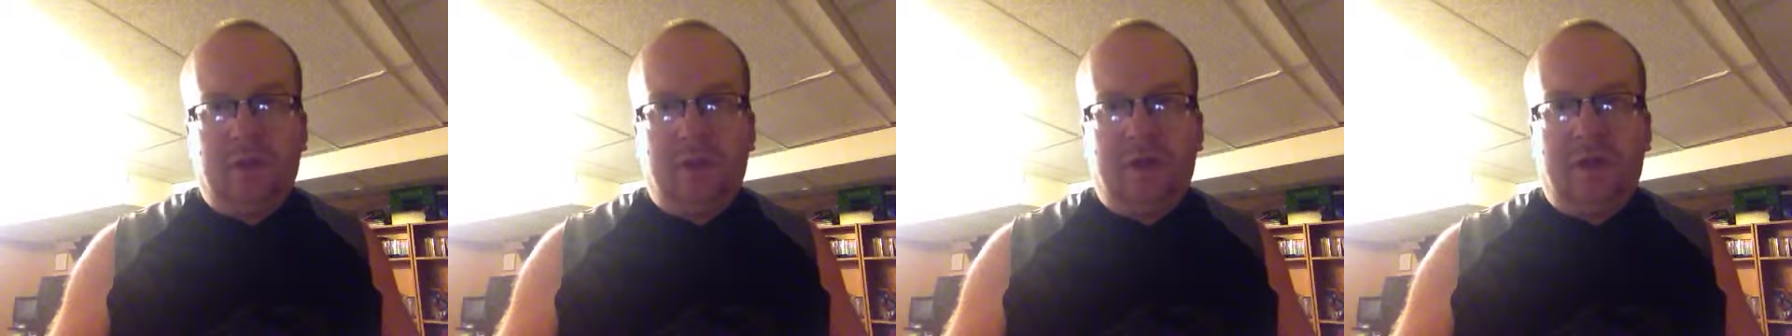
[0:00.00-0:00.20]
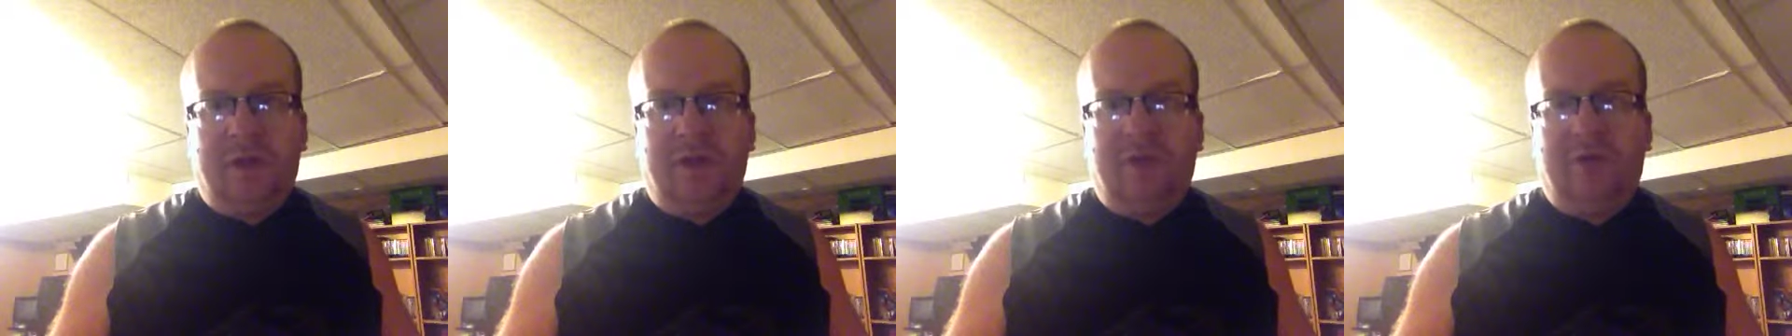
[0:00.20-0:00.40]

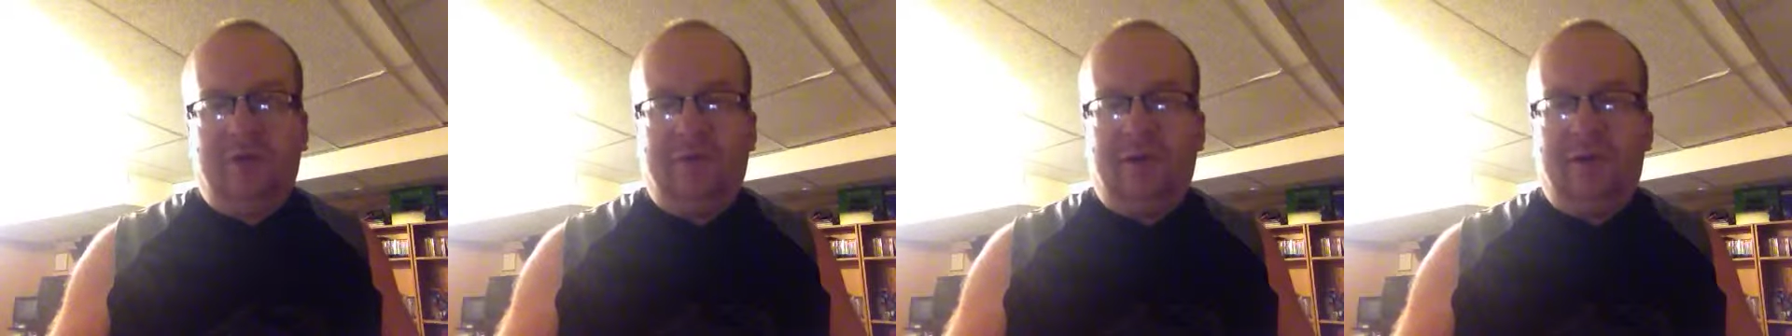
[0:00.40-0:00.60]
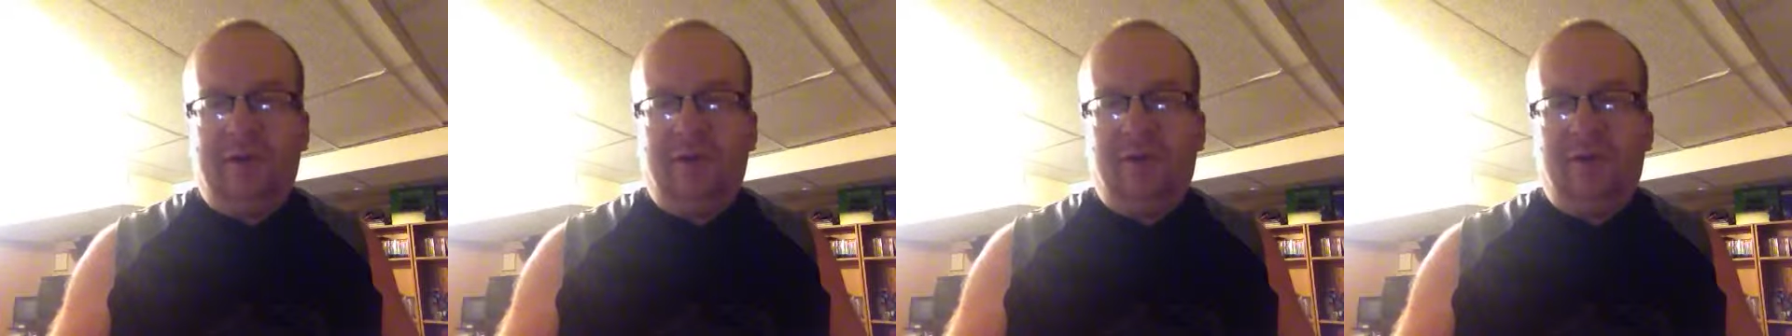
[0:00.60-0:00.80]
I
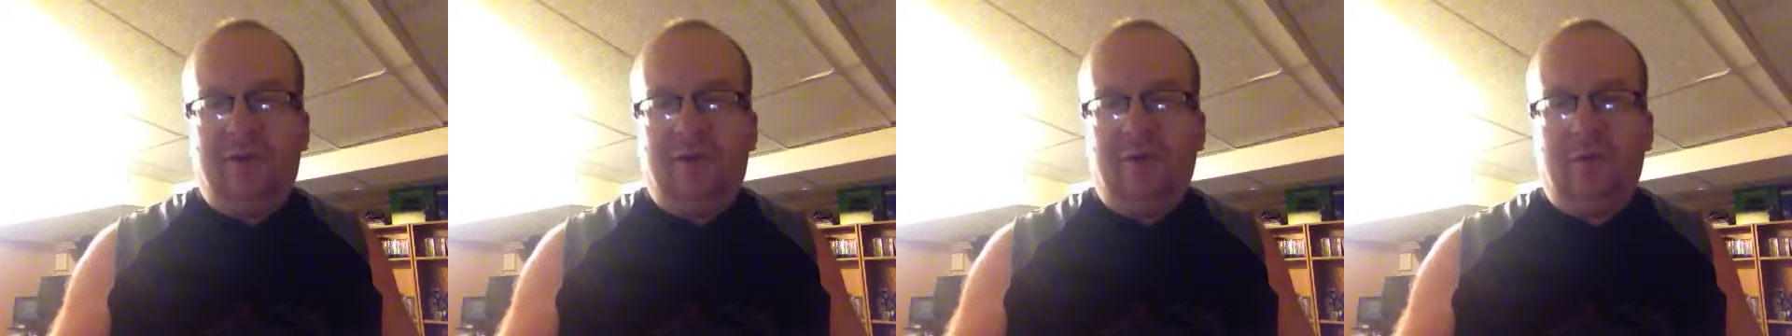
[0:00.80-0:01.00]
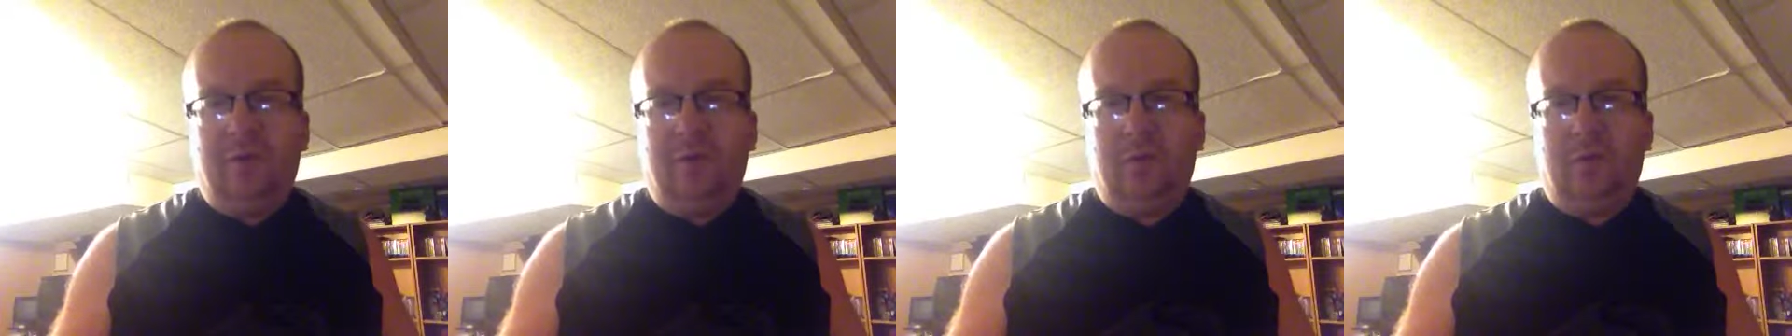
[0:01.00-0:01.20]
tried
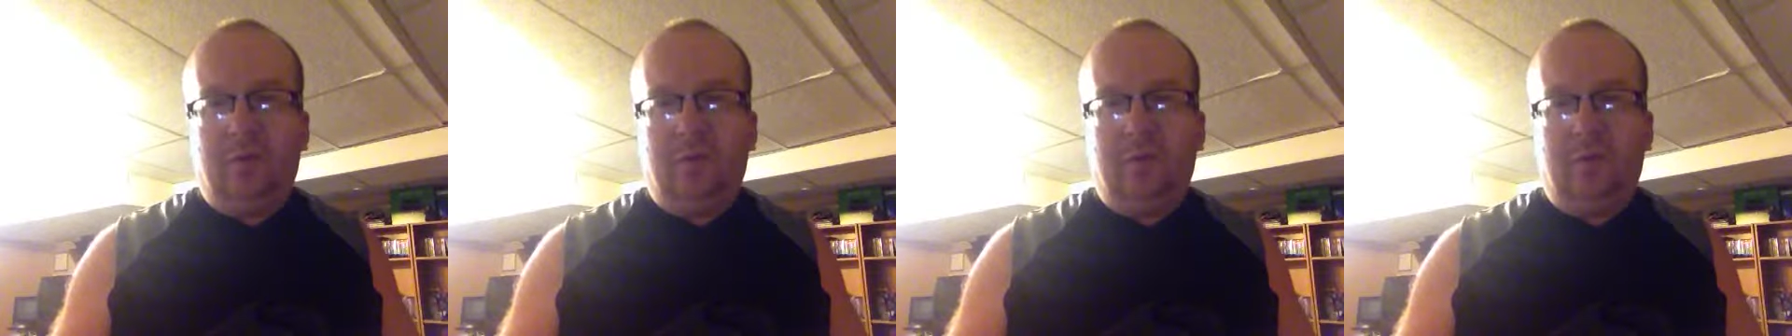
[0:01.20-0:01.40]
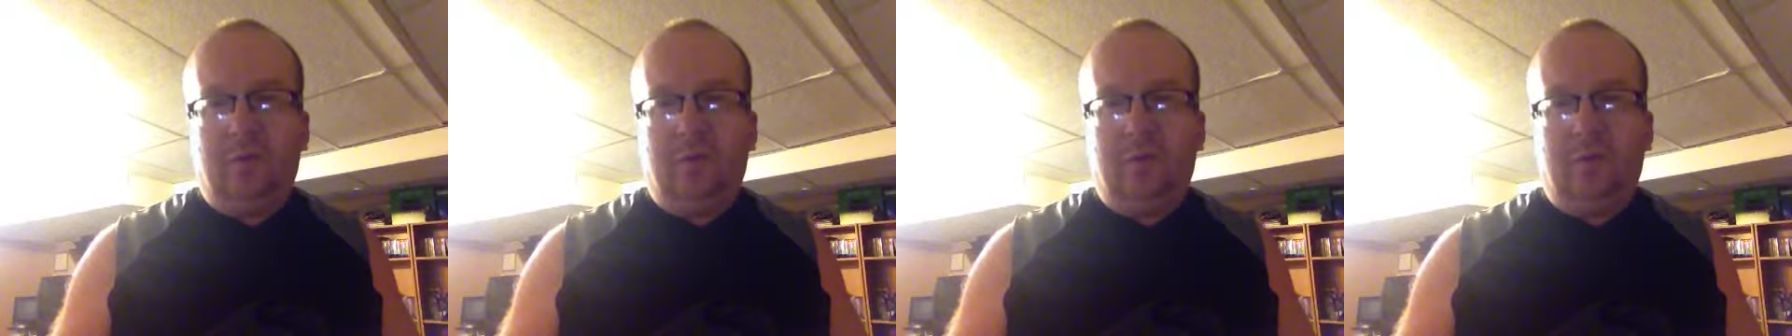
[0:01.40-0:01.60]

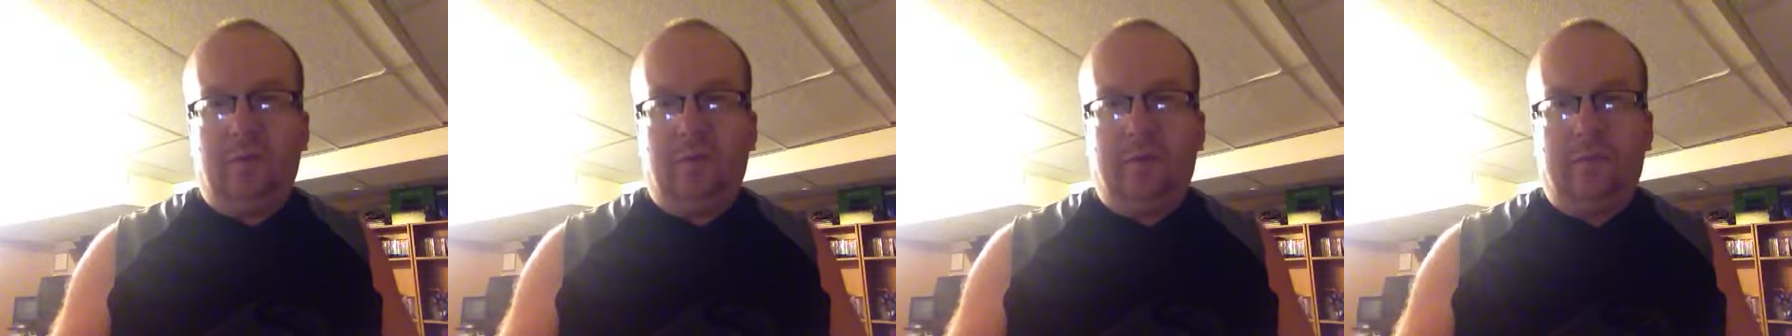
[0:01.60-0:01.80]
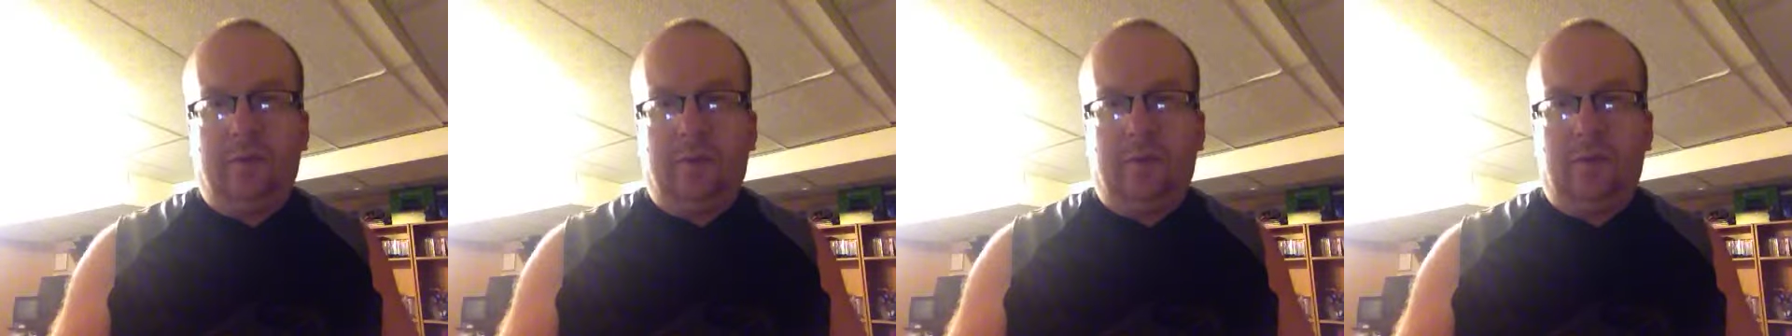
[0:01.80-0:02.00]
to
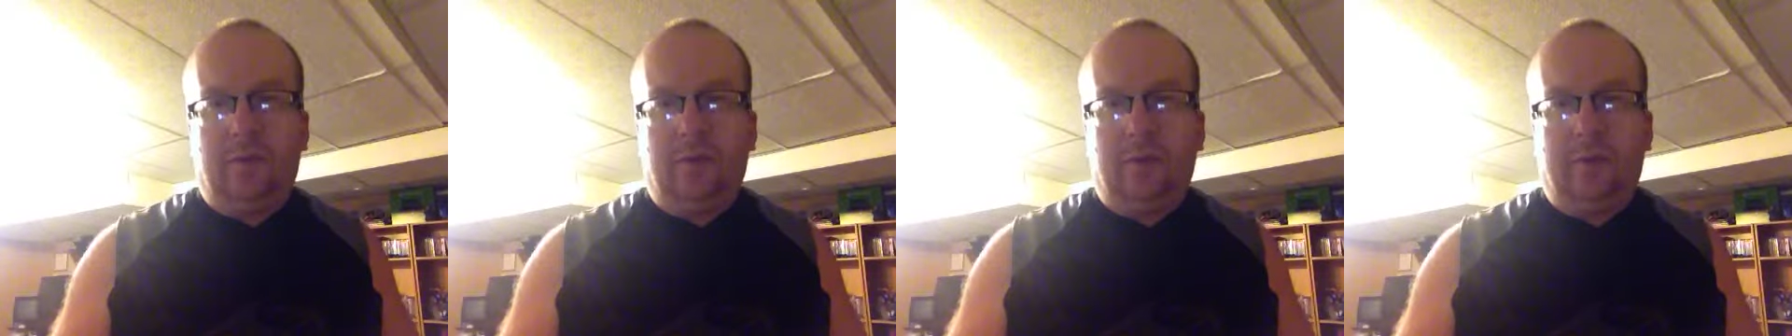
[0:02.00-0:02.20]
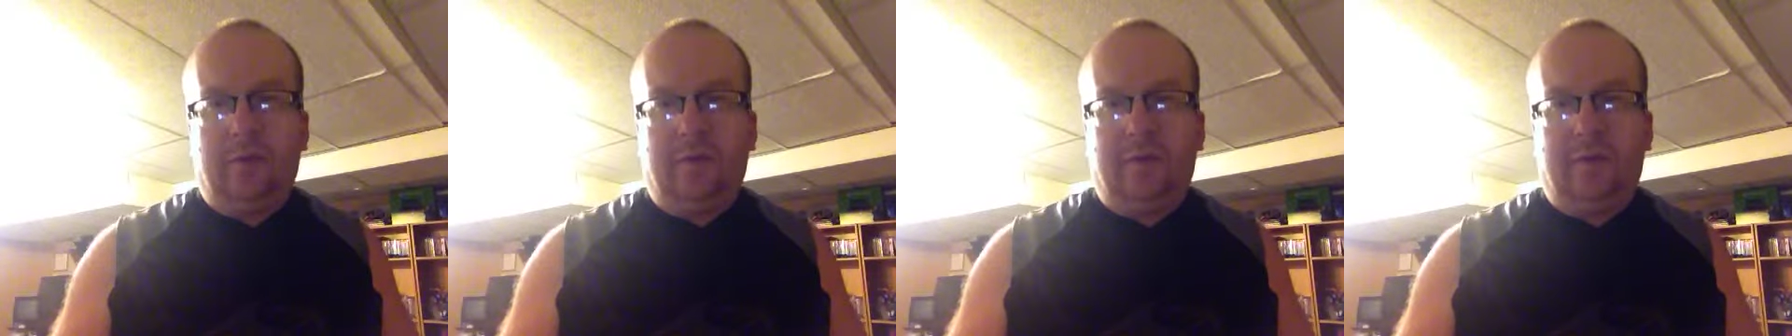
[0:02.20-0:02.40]

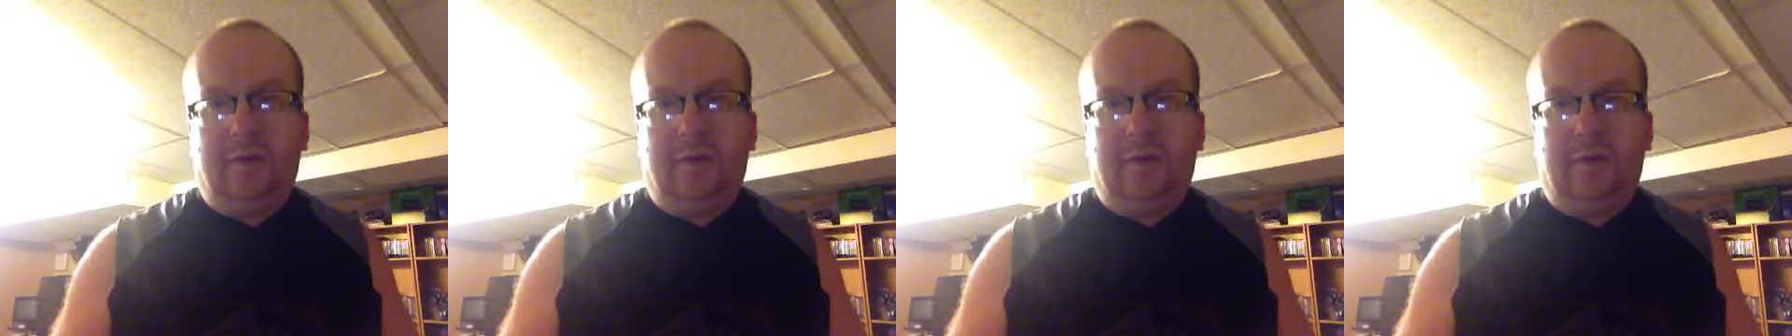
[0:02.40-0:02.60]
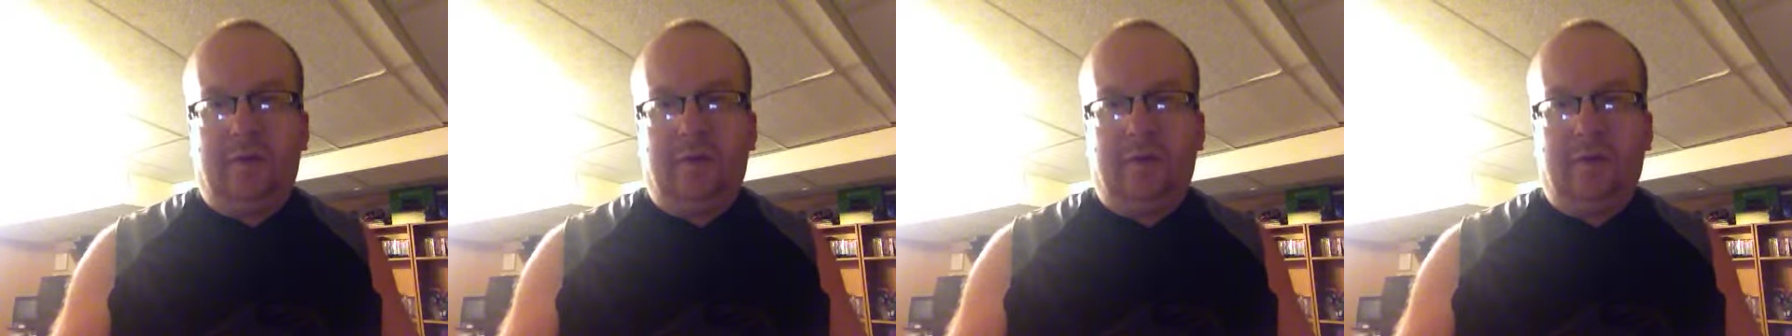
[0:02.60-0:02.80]
record
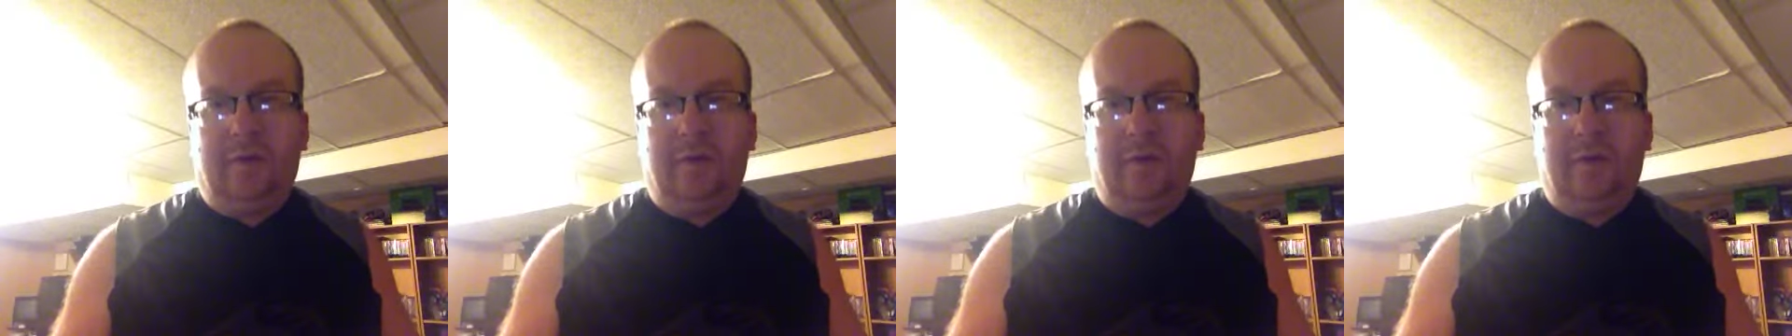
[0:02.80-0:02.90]
the